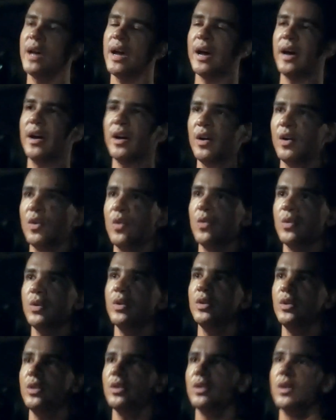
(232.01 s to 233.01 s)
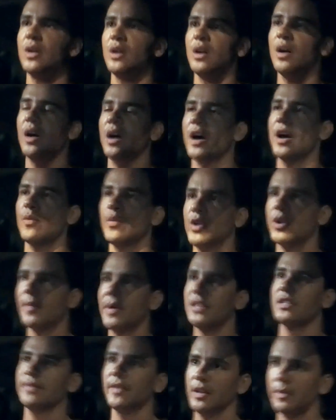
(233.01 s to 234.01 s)
how I went
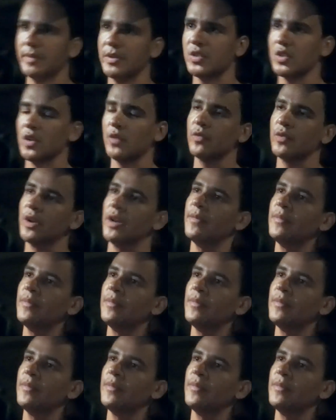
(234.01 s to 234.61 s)
about developing software.